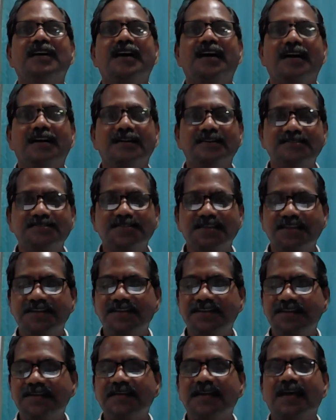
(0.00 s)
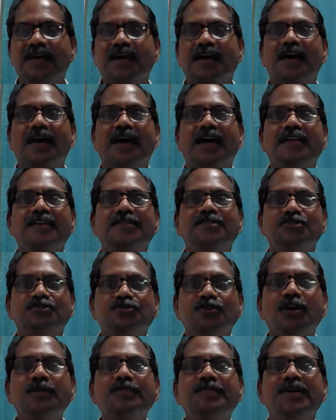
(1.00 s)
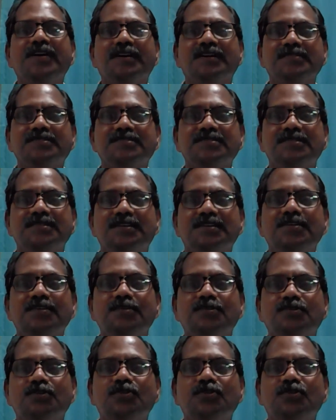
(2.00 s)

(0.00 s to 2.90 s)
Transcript: unstated and should not be considered